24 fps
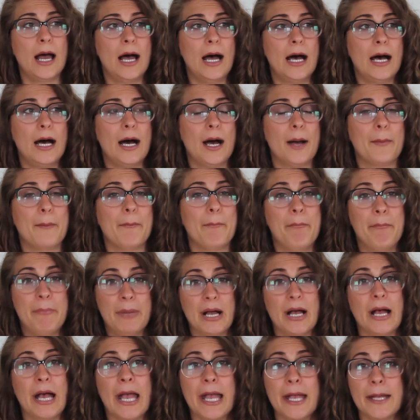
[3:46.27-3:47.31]
Um,
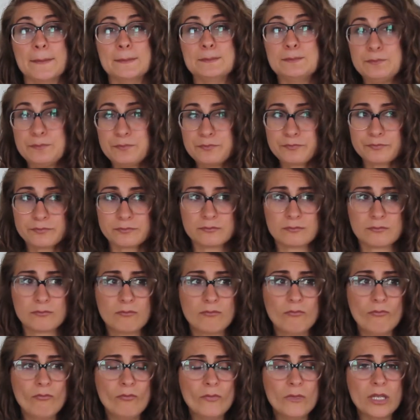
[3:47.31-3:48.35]
but
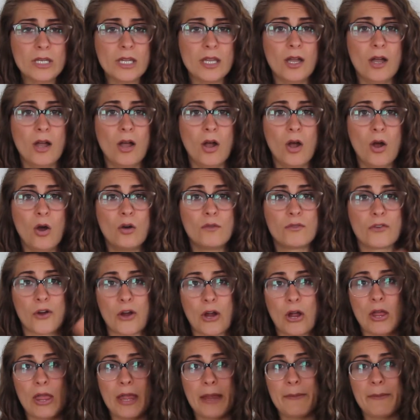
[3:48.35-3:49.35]
overall,